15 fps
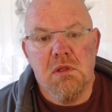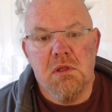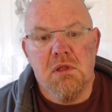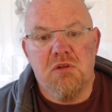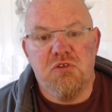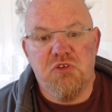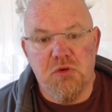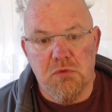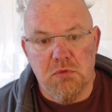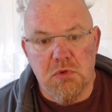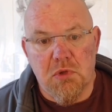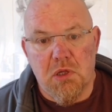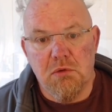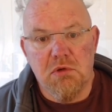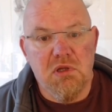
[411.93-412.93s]
Too
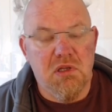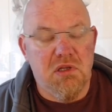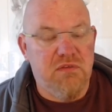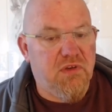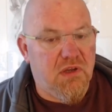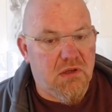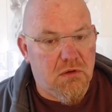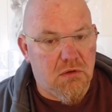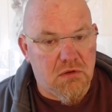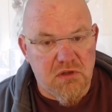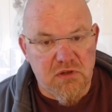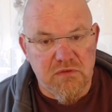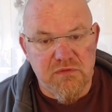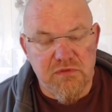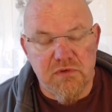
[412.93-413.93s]
low can affect
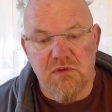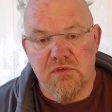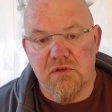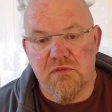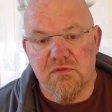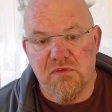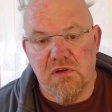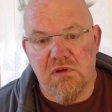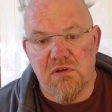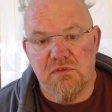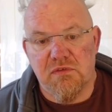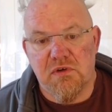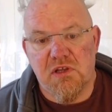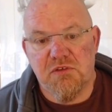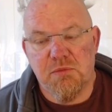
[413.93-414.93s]
cognitive function and various
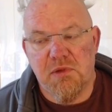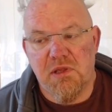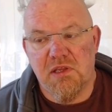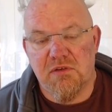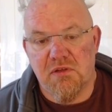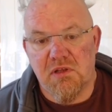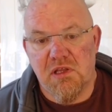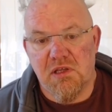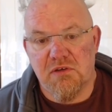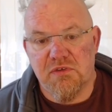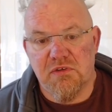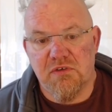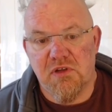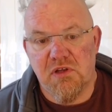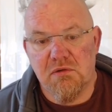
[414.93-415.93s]
other aspects and health in
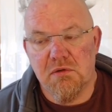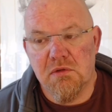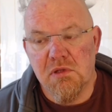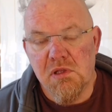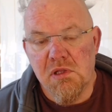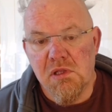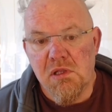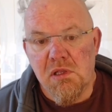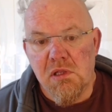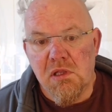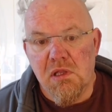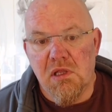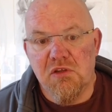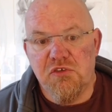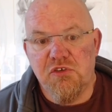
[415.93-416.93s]
general.
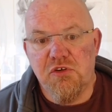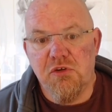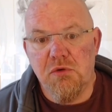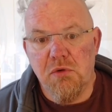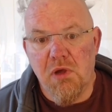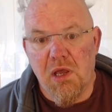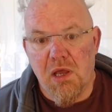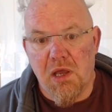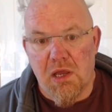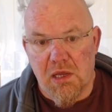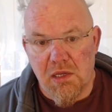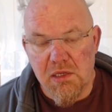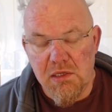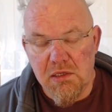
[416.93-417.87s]
And too high